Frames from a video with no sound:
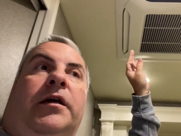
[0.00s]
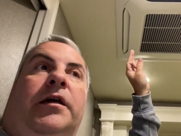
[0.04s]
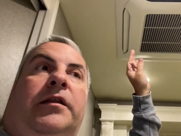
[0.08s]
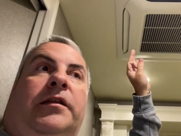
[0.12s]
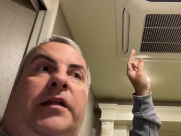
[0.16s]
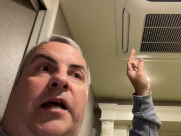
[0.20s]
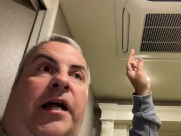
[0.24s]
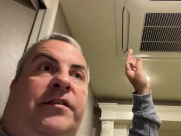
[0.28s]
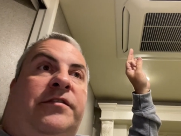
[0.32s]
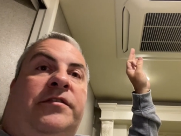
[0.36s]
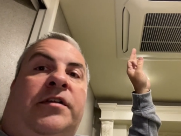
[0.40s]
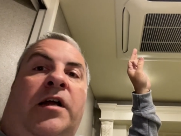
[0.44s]

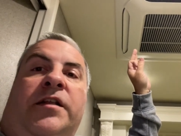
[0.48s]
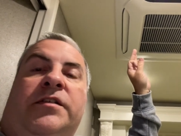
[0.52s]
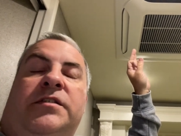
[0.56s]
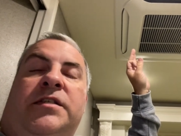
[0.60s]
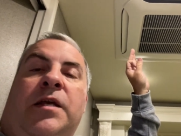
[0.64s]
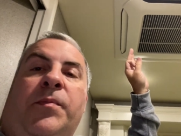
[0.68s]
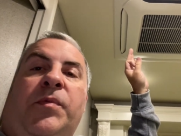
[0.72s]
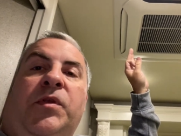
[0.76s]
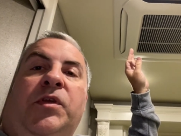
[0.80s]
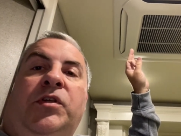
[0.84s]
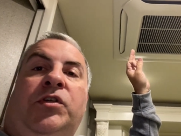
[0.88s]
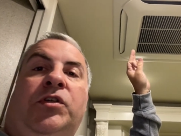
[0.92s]
that's not
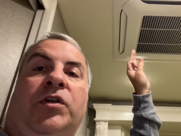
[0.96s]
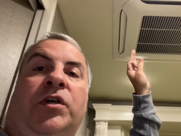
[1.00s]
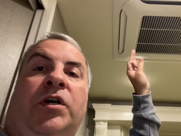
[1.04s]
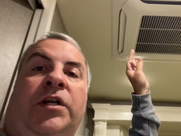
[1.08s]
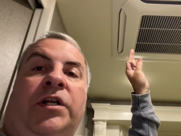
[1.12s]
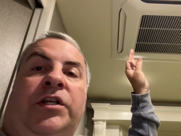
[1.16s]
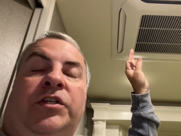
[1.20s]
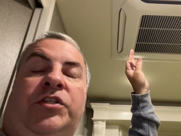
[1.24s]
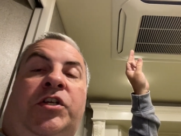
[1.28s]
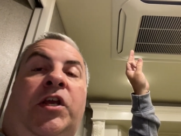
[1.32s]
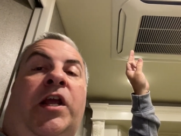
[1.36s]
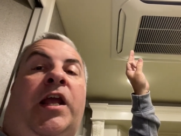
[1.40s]
something you're going
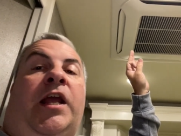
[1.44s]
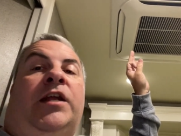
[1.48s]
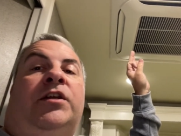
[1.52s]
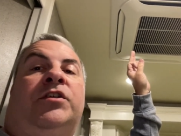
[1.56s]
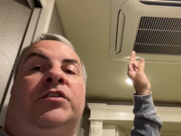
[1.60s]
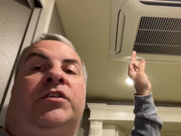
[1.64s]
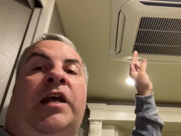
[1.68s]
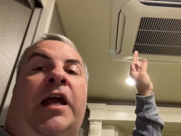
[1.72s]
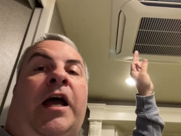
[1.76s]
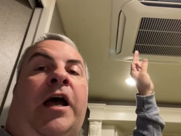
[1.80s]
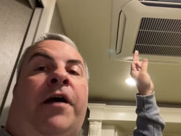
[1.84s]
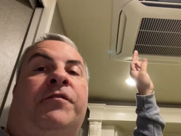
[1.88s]
to
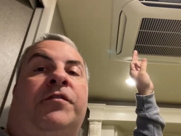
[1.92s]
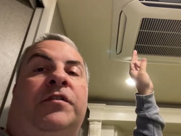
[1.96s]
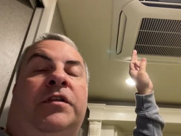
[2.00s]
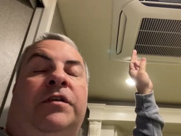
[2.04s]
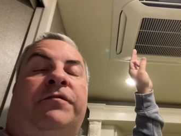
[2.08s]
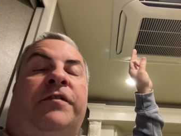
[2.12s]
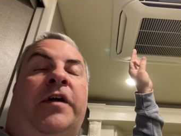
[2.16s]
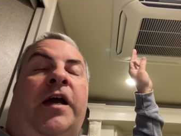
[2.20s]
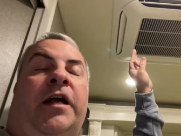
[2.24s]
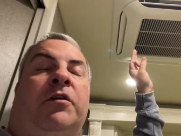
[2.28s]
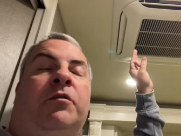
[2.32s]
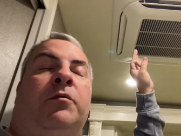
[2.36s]
change after the fact.